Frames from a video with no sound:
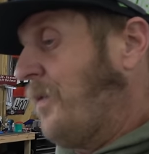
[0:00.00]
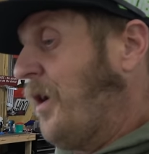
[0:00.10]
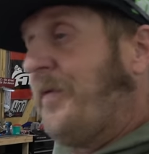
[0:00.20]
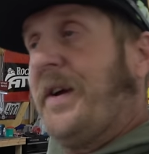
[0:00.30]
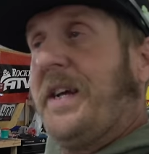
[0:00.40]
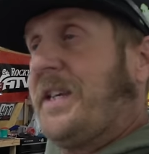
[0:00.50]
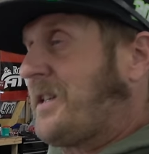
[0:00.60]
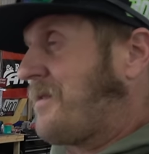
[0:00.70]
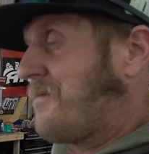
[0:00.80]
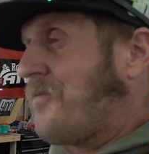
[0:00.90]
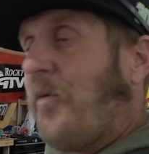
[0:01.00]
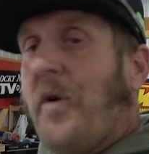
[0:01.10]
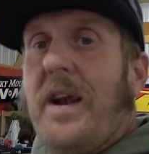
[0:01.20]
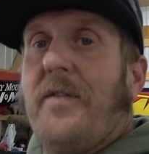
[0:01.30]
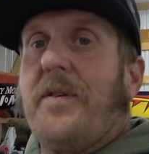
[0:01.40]
movies,
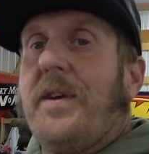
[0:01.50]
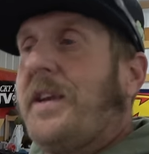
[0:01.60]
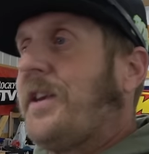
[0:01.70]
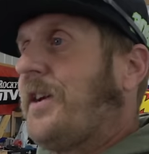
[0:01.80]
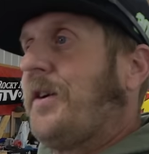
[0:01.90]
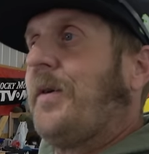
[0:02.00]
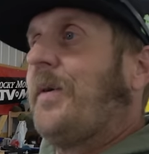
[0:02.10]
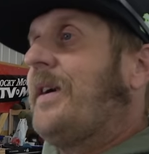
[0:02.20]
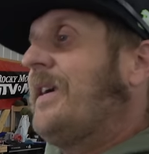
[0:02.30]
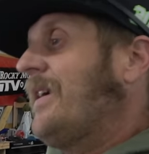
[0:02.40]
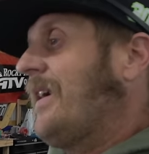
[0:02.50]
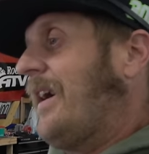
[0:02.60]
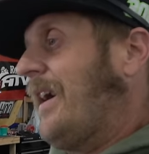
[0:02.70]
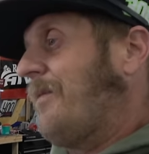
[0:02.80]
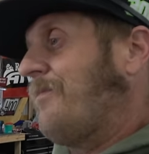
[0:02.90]
whatever you need to do.
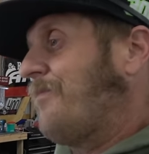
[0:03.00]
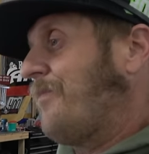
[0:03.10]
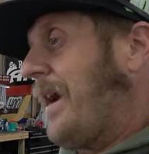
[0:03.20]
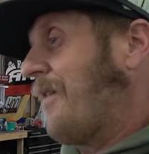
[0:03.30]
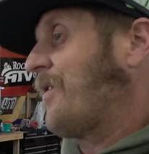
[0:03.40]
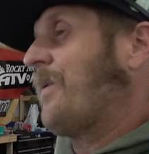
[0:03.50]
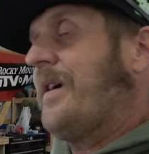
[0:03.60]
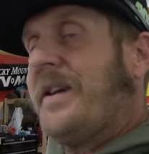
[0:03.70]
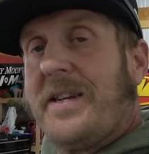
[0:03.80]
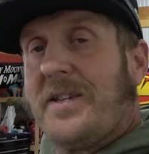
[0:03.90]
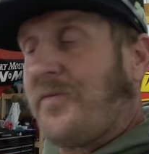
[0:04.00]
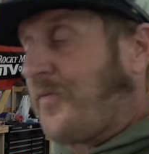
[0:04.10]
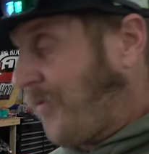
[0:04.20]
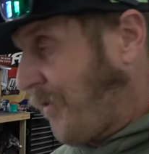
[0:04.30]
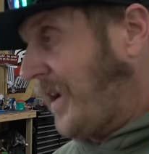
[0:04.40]
Um, everywhere, and it is
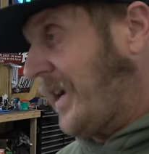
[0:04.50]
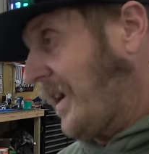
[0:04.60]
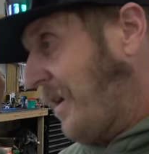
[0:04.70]
freaking